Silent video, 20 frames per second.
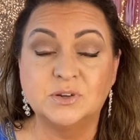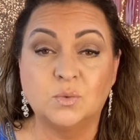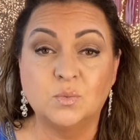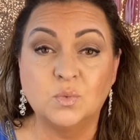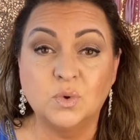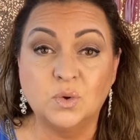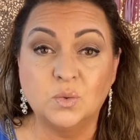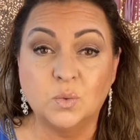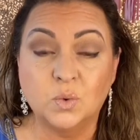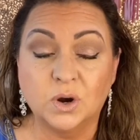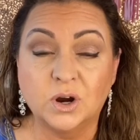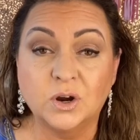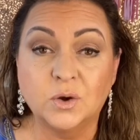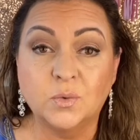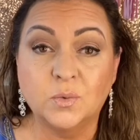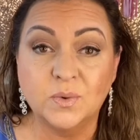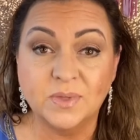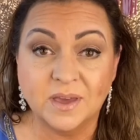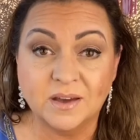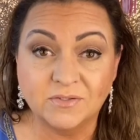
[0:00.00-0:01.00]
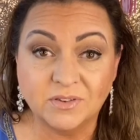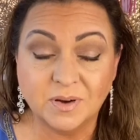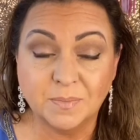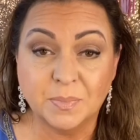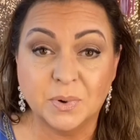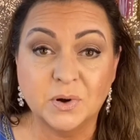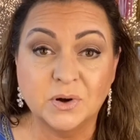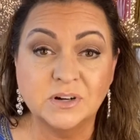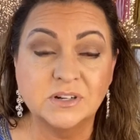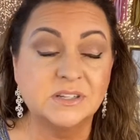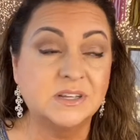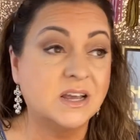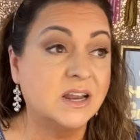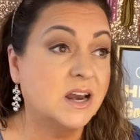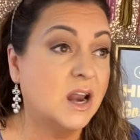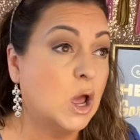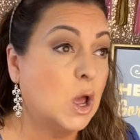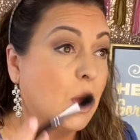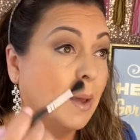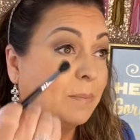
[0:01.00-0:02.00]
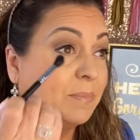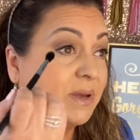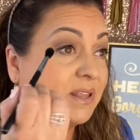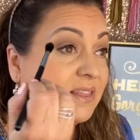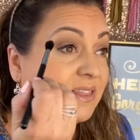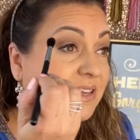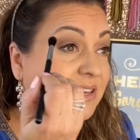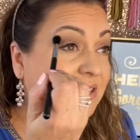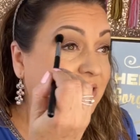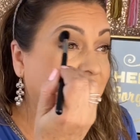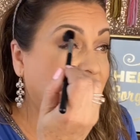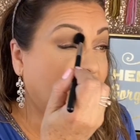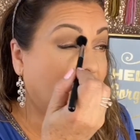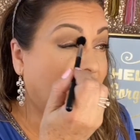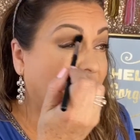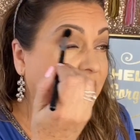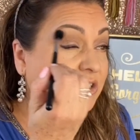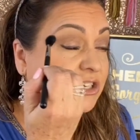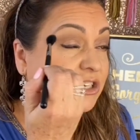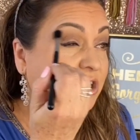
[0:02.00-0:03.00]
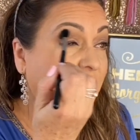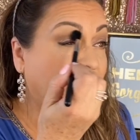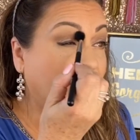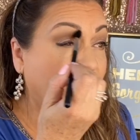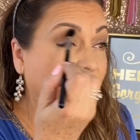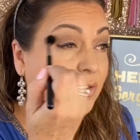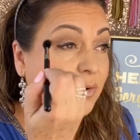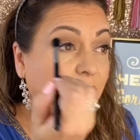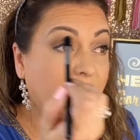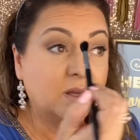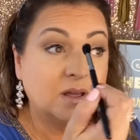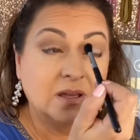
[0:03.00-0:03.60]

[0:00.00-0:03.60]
will work with every person, but these eyeshadow